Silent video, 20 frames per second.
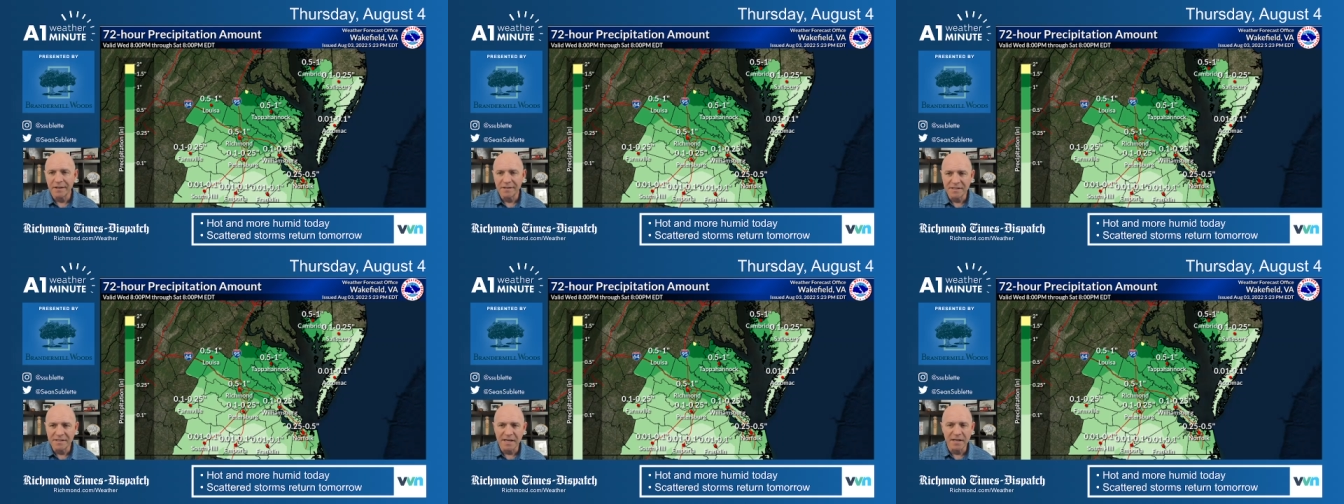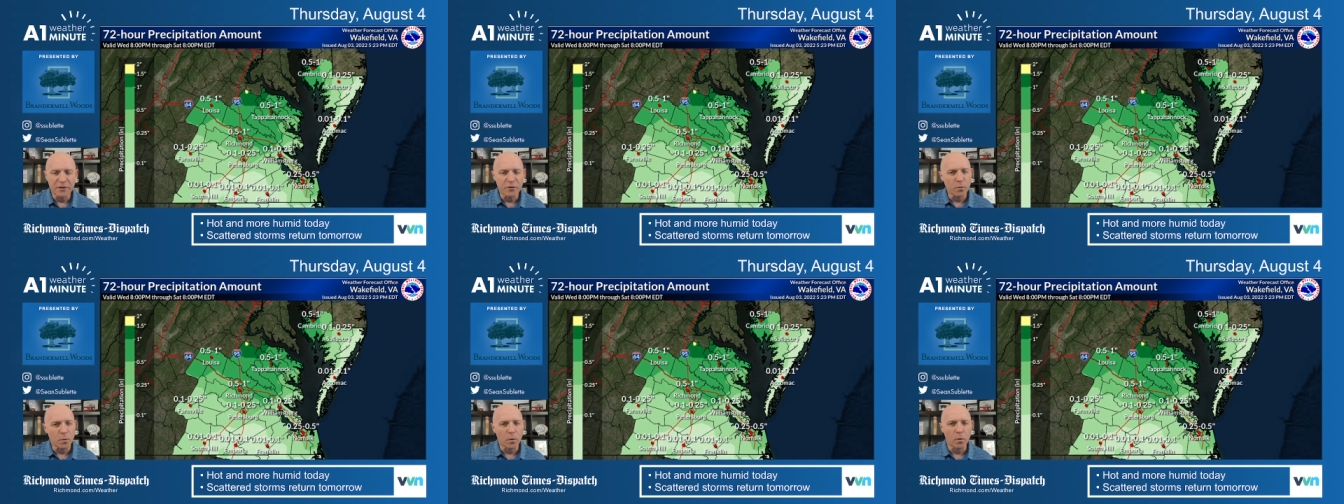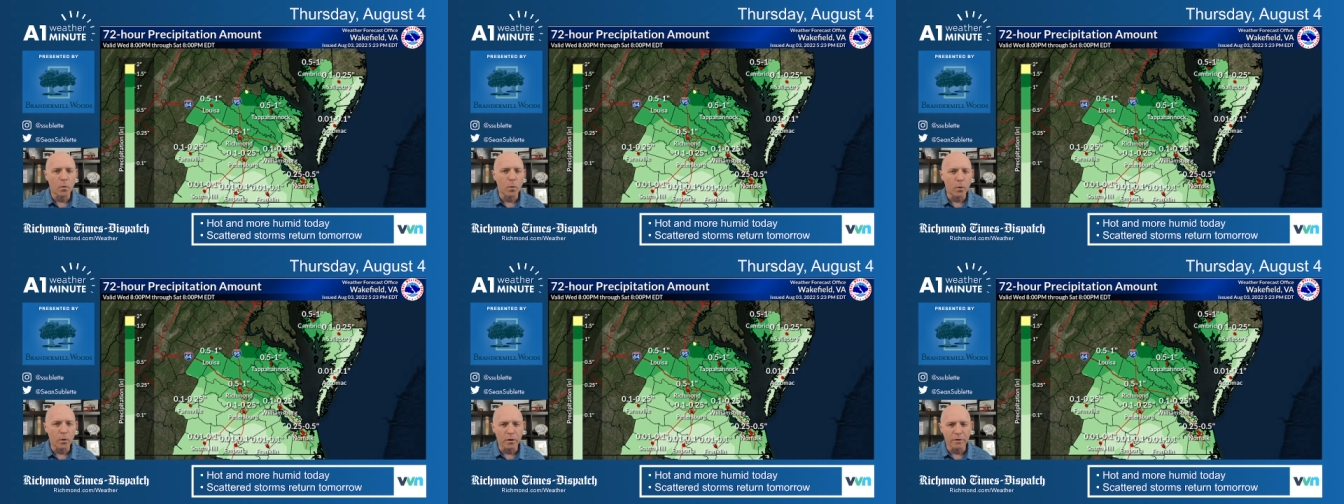10 to a
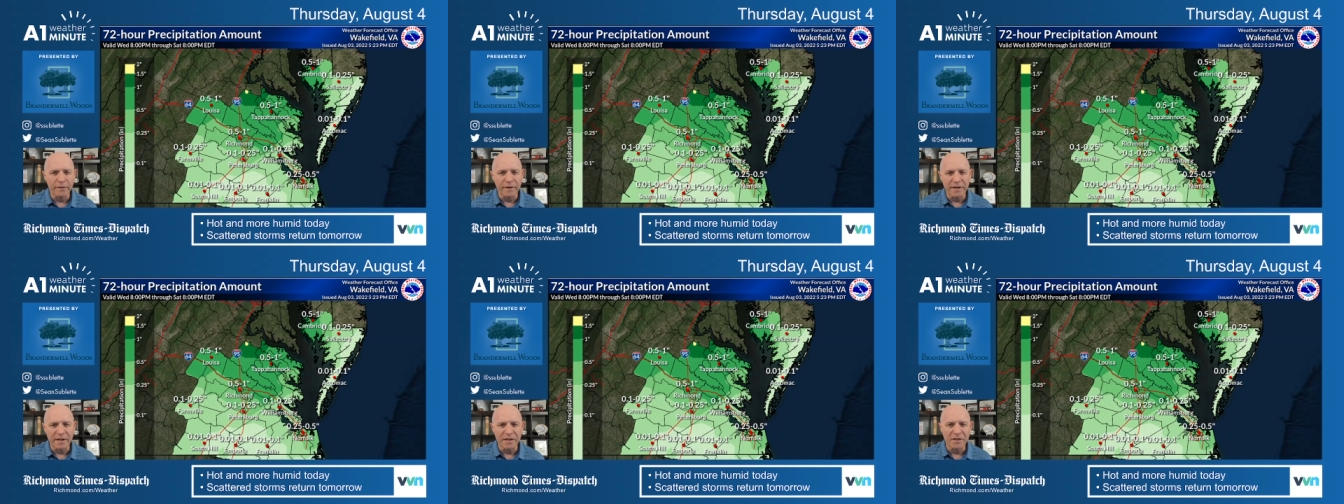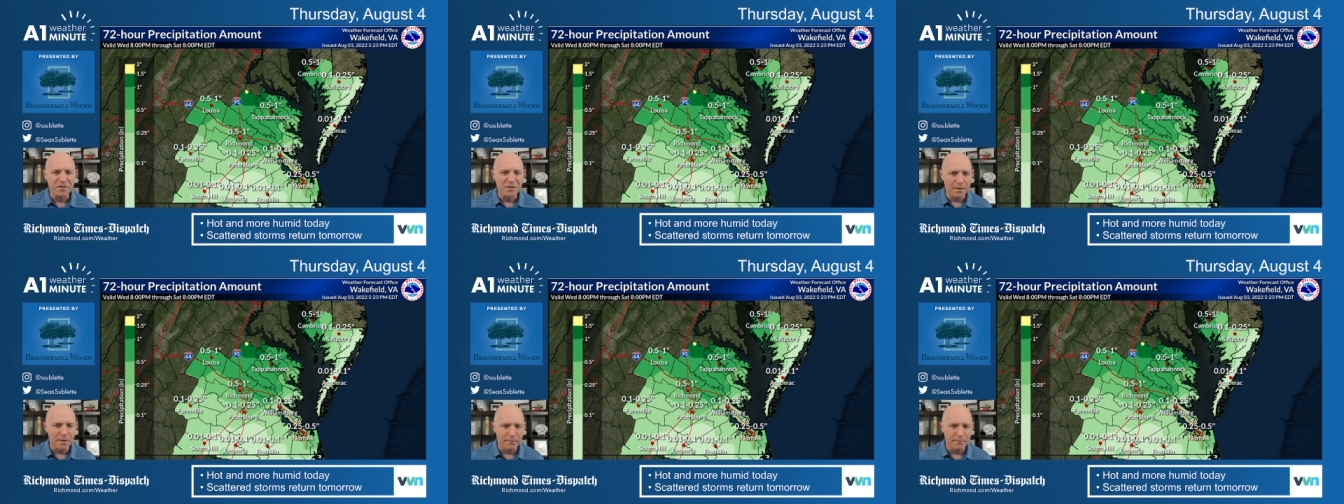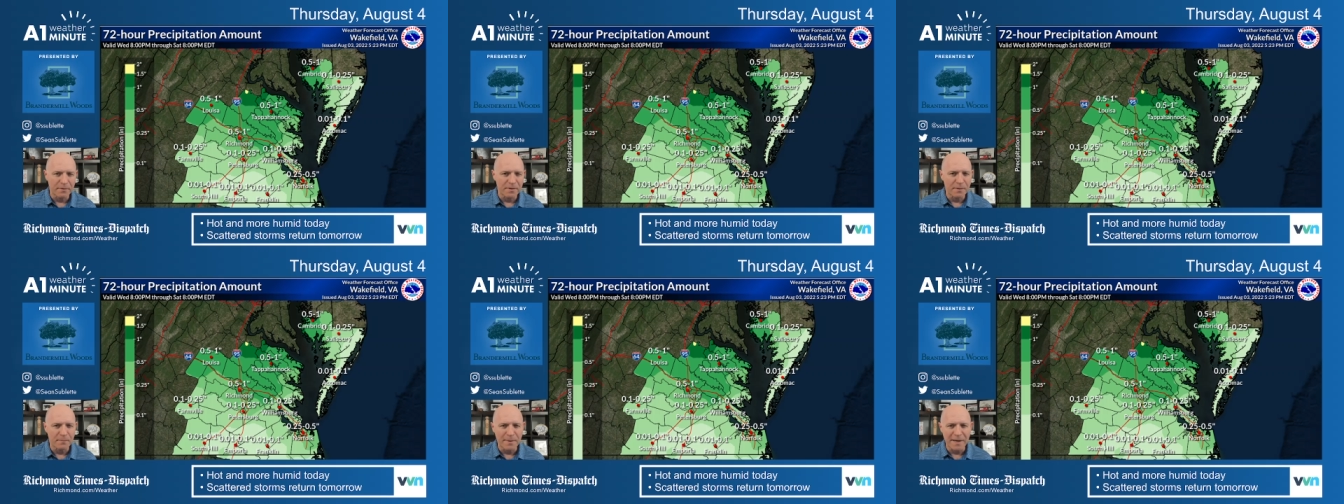quarter of an inch, the,
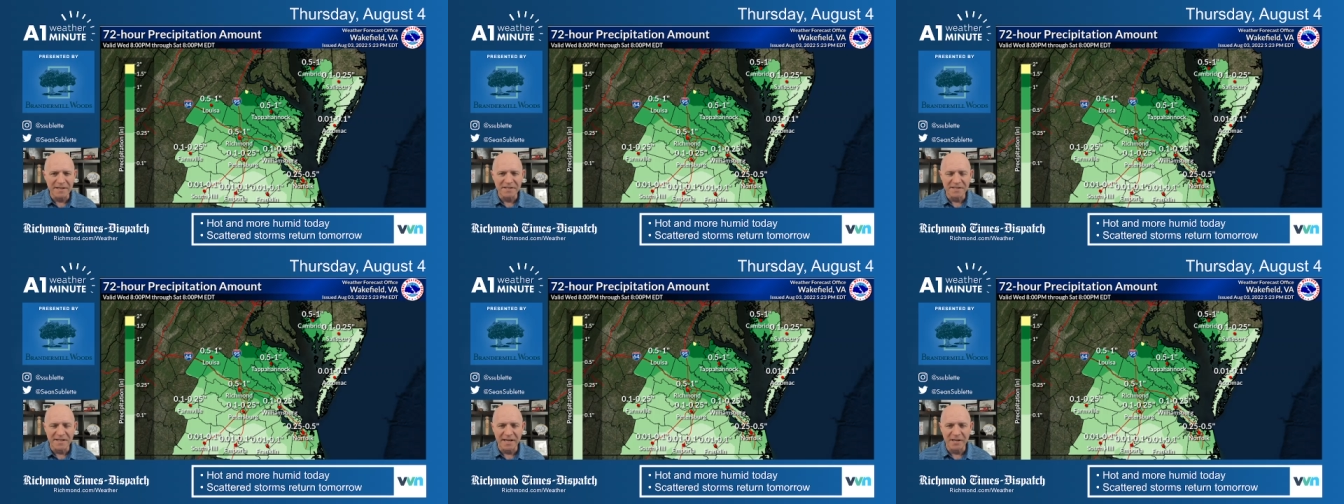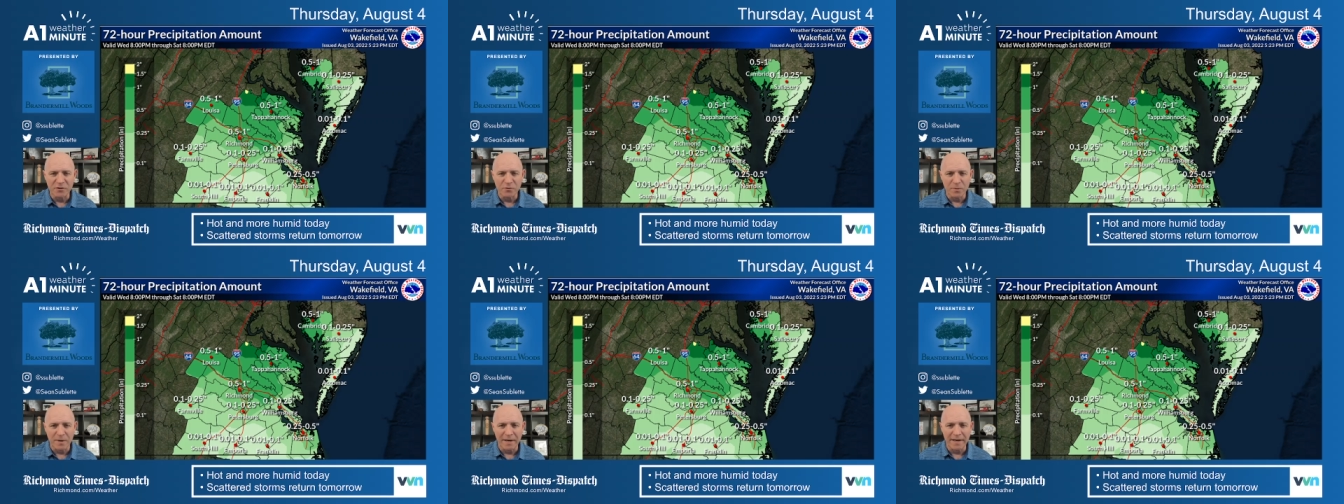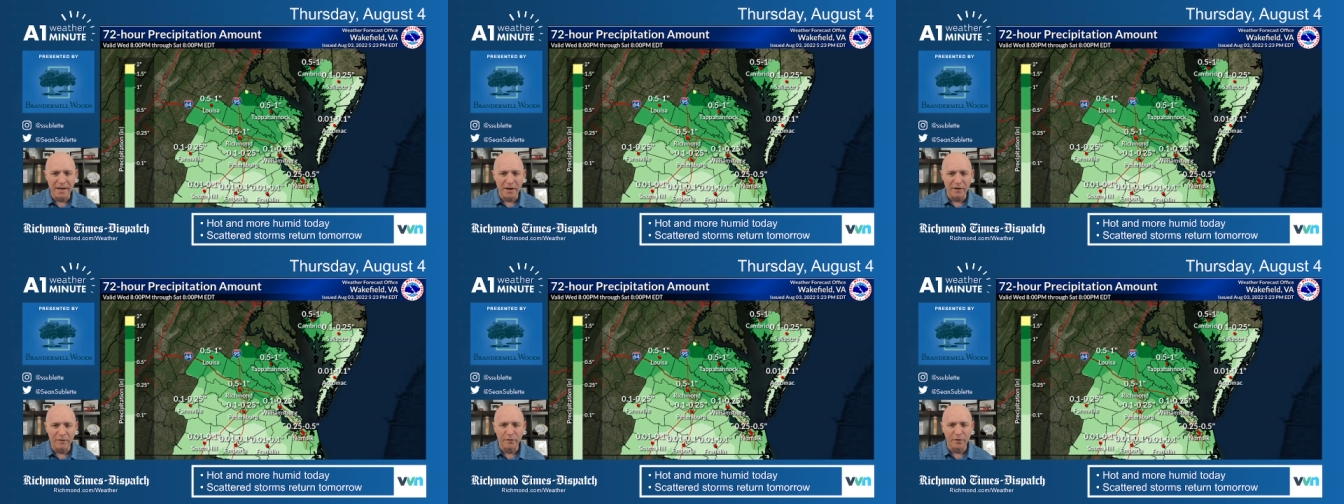the best guess right
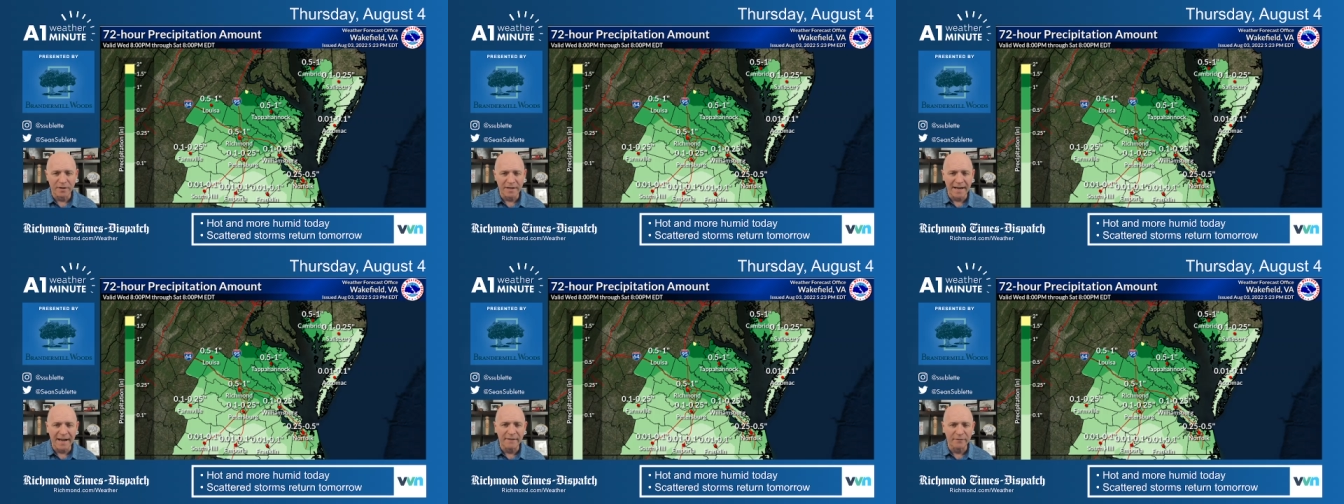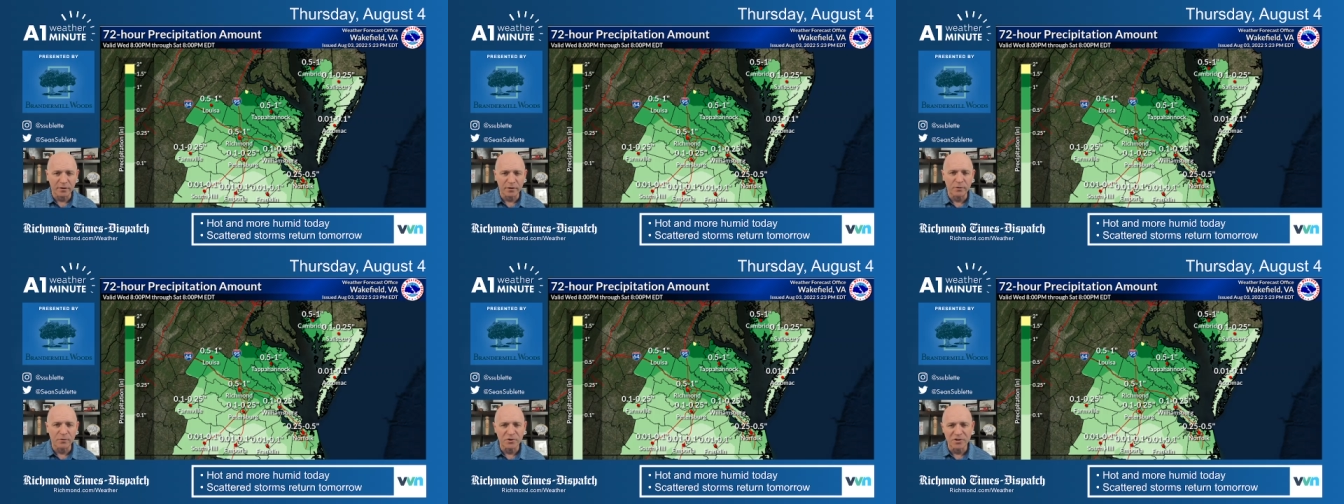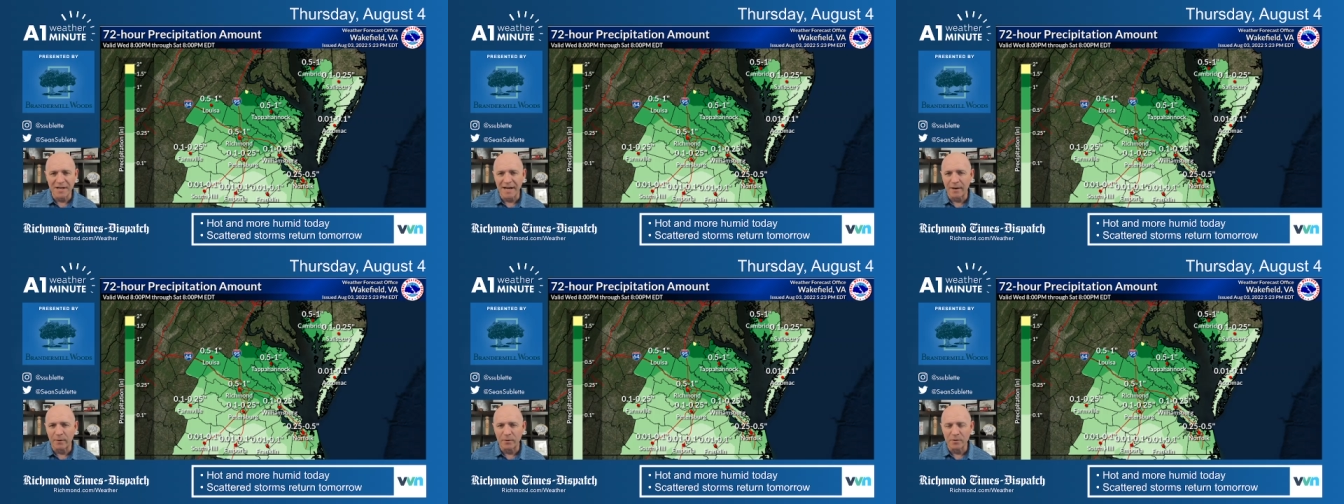now for the afternoon
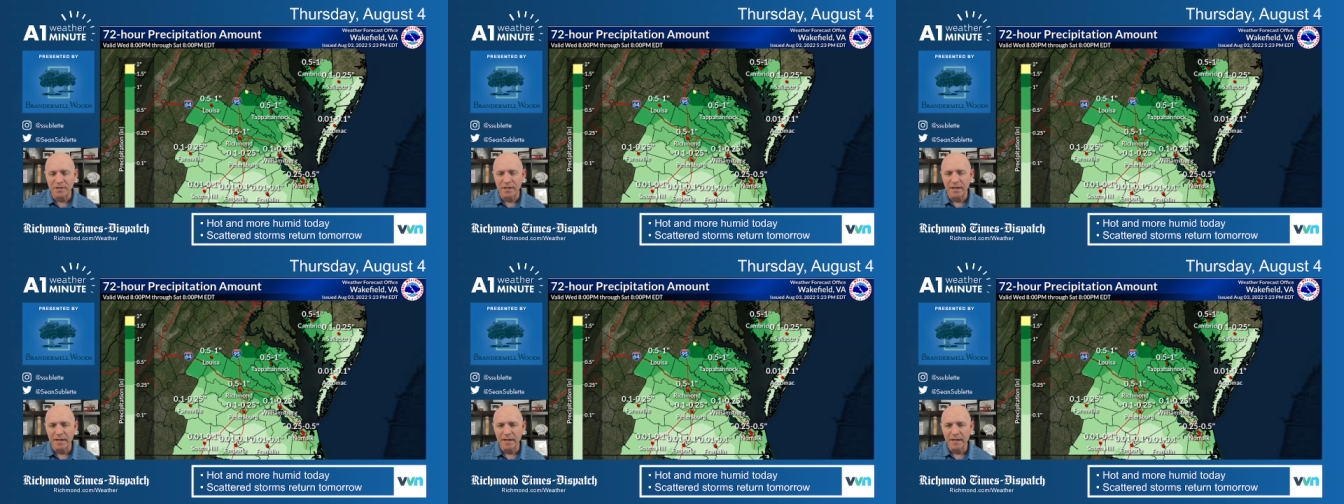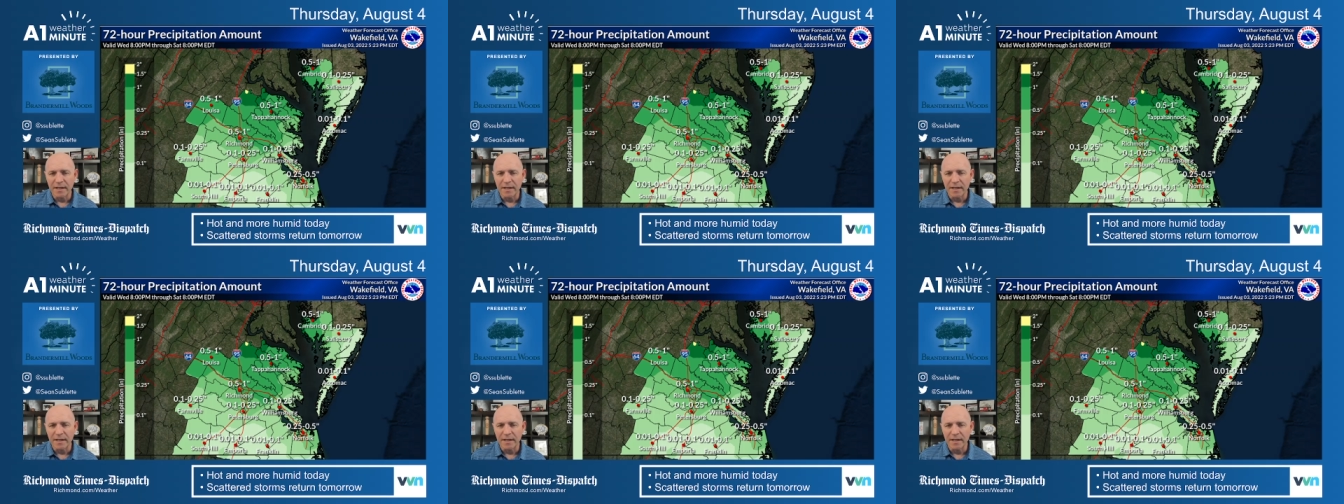showers